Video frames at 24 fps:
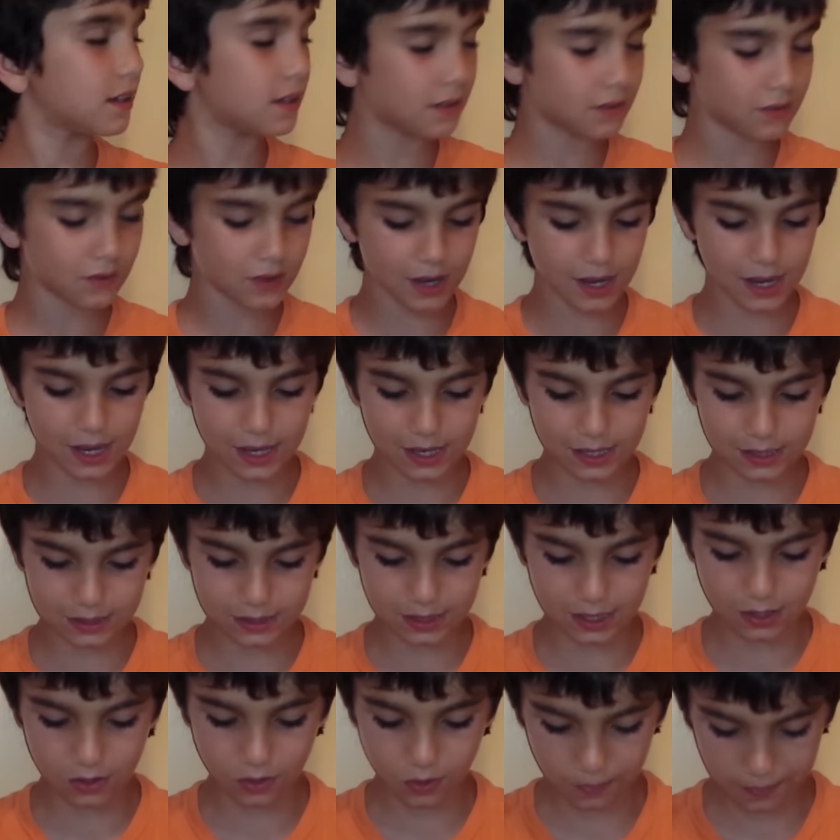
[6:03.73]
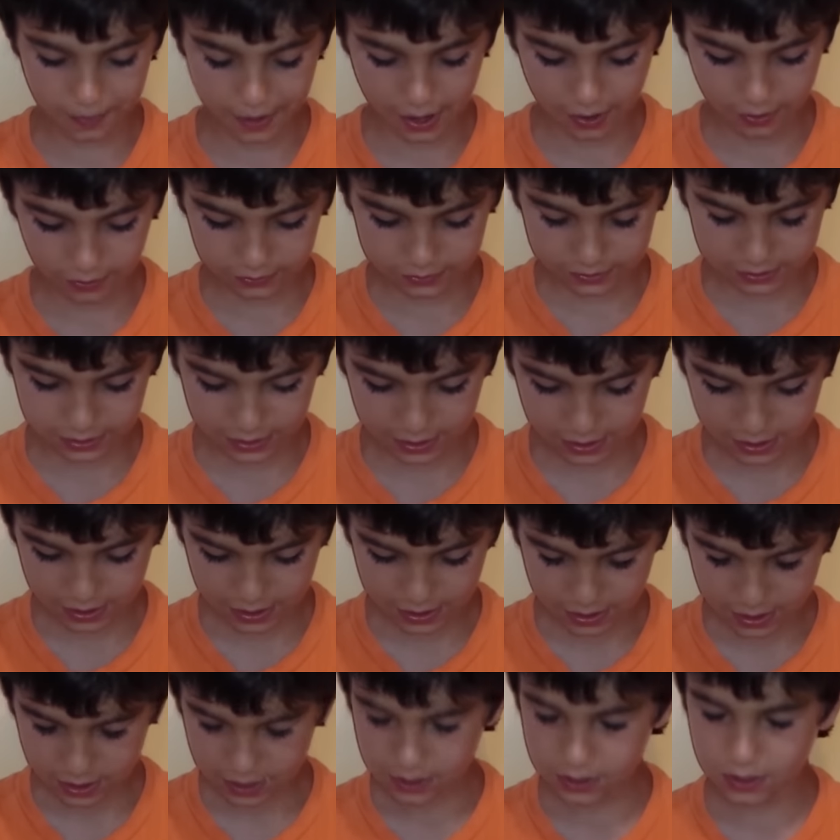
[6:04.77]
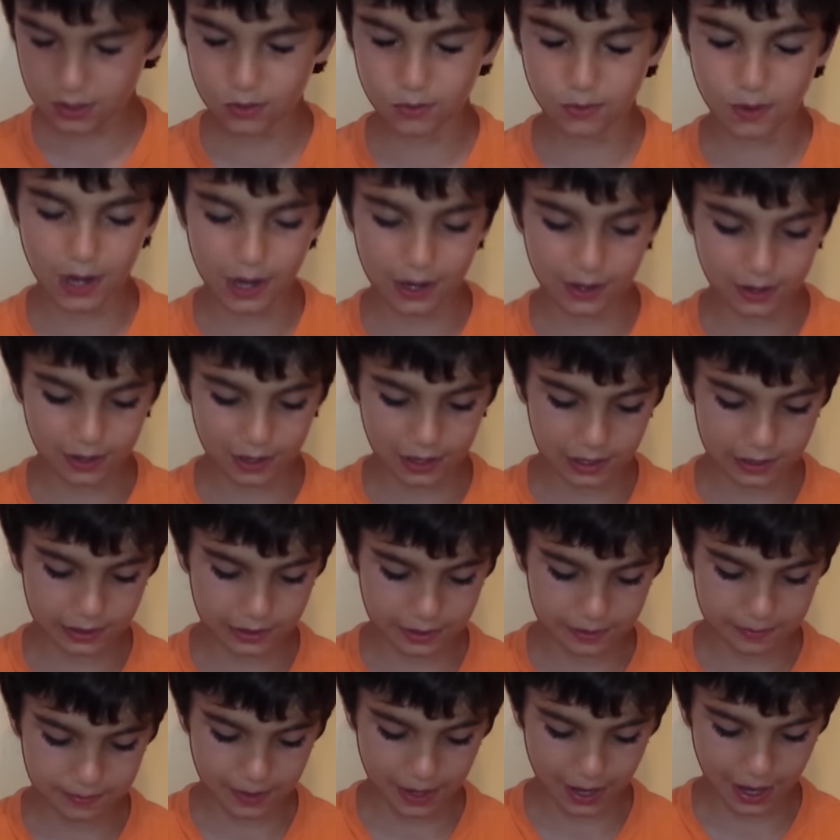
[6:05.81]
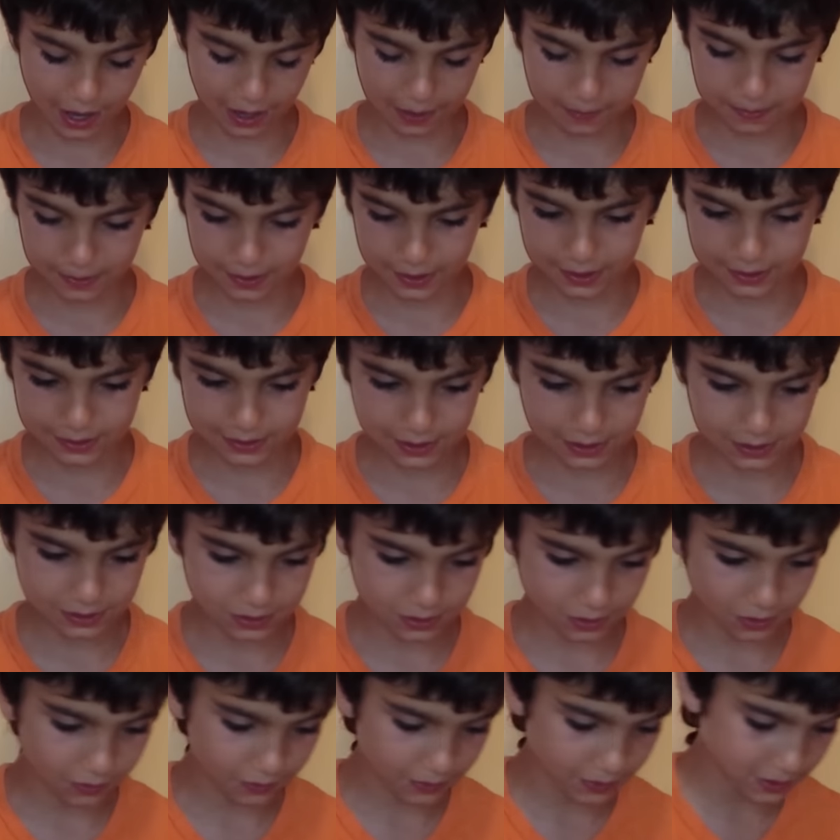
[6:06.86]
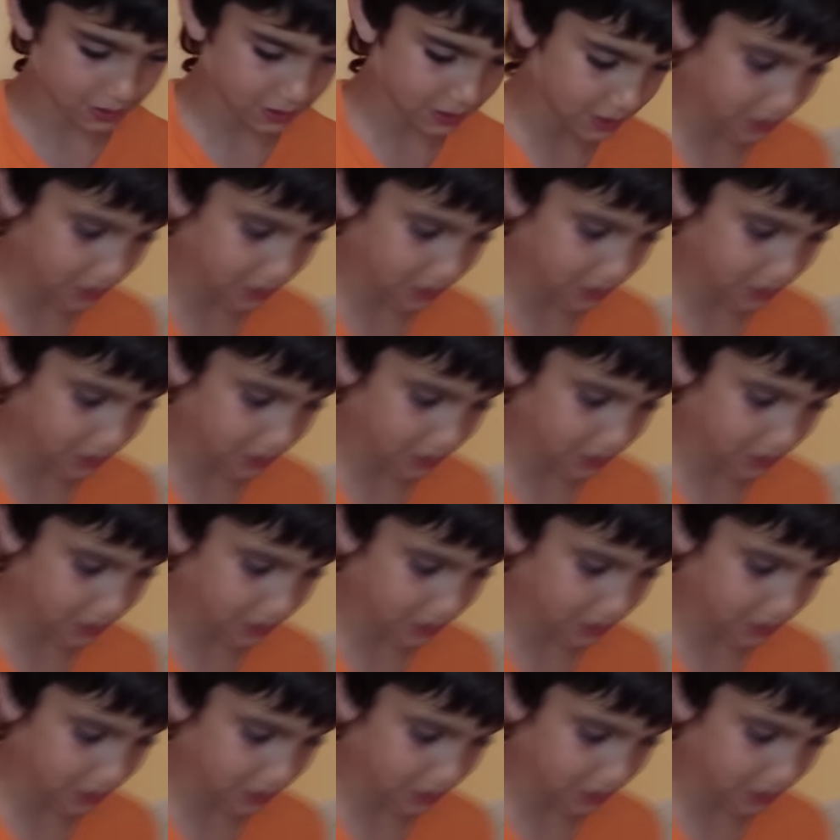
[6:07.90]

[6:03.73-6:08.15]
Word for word: Anyways, I hope I don't see the rare guy in the back, because that's always